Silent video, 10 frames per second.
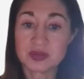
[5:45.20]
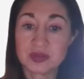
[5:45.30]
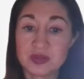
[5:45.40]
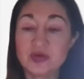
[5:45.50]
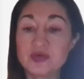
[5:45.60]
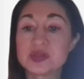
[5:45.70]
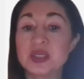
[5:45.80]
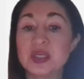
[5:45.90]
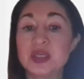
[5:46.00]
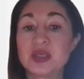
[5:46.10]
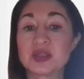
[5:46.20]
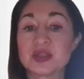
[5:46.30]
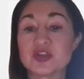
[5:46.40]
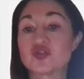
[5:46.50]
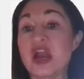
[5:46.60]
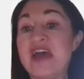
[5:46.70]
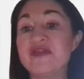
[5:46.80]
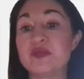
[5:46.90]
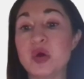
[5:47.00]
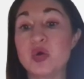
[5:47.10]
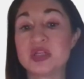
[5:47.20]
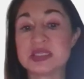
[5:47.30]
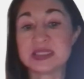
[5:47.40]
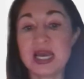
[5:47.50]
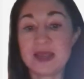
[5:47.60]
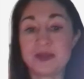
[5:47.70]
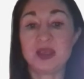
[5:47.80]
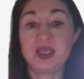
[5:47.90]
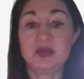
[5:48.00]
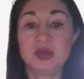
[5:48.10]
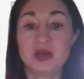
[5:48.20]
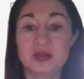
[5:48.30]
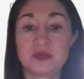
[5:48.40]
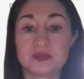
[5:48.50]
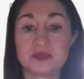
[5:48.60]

using the draft mode inside the email.